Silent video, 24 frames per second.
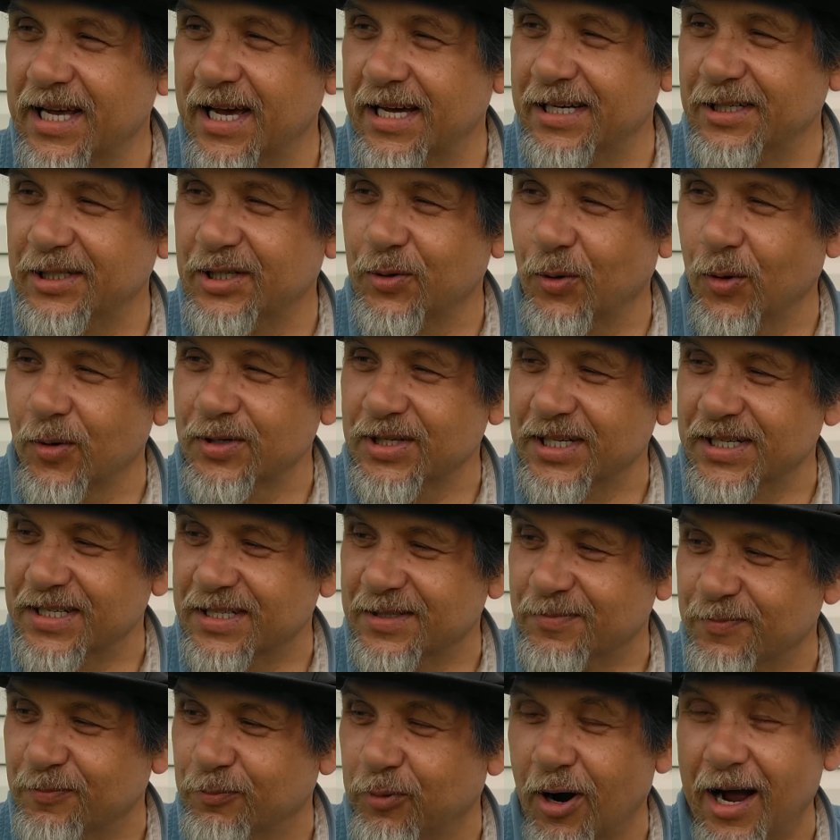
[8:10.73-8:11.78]
headed towards his
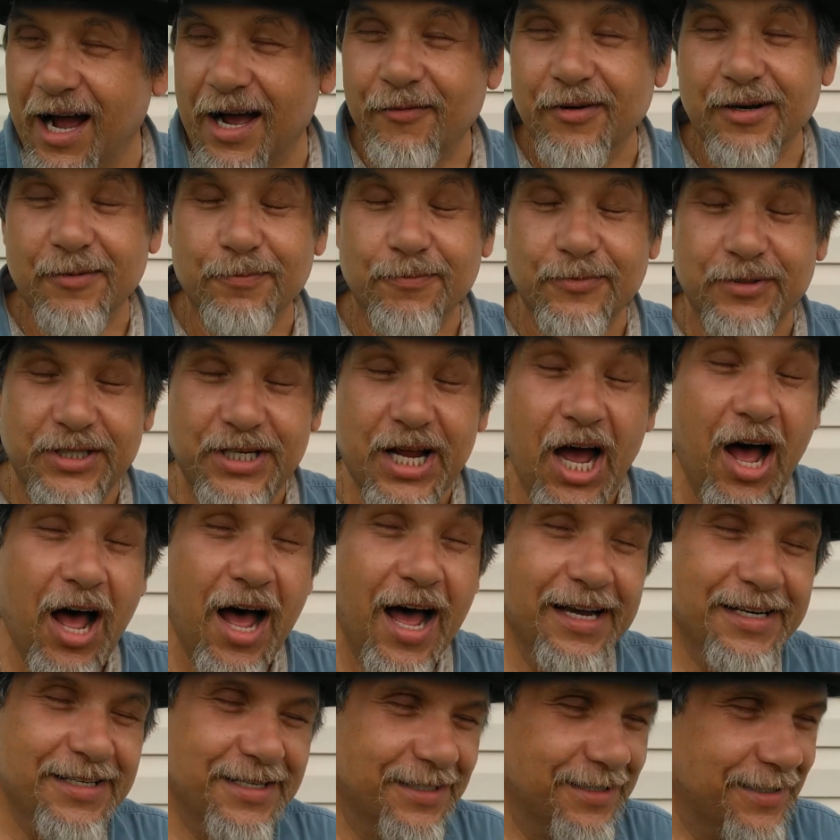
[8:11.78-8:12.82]
private
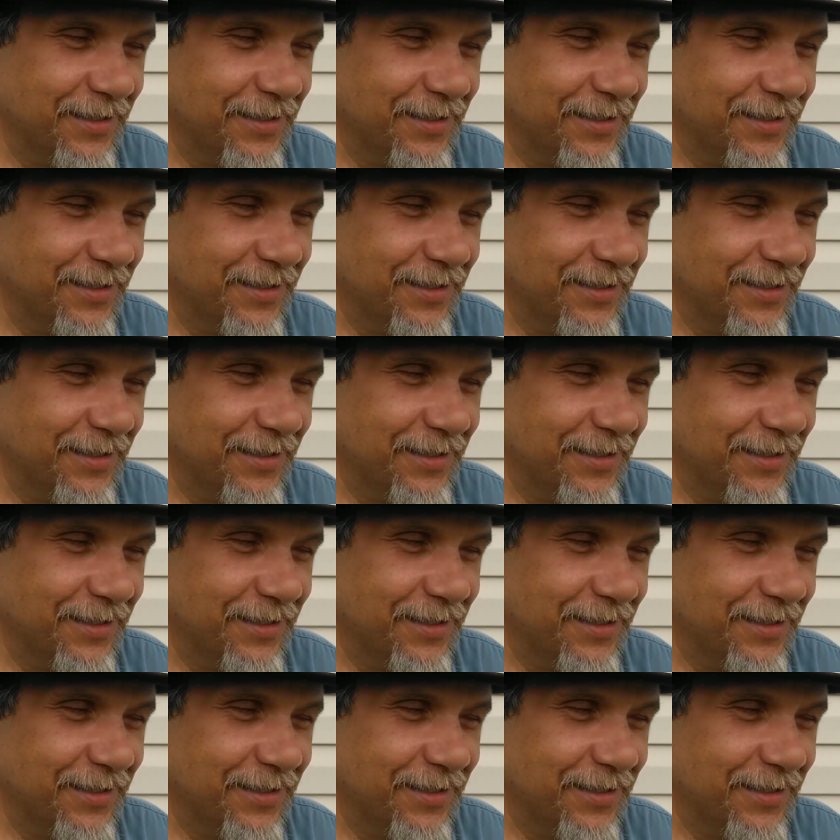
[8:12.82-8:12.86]
yacht.